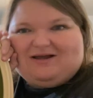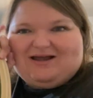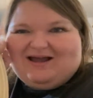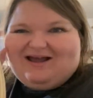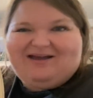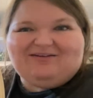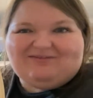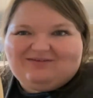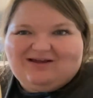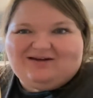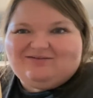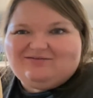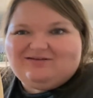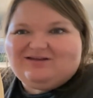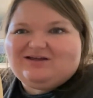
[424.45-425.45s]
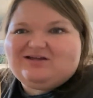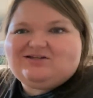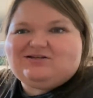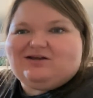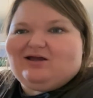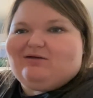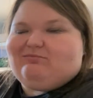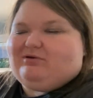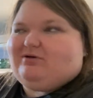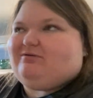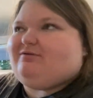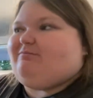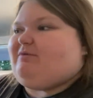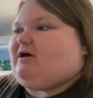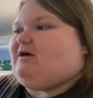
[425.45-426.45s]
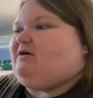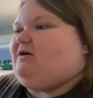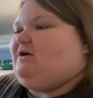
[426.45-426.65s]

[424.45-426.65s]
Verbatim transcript: I kind of feel like I should have got both, but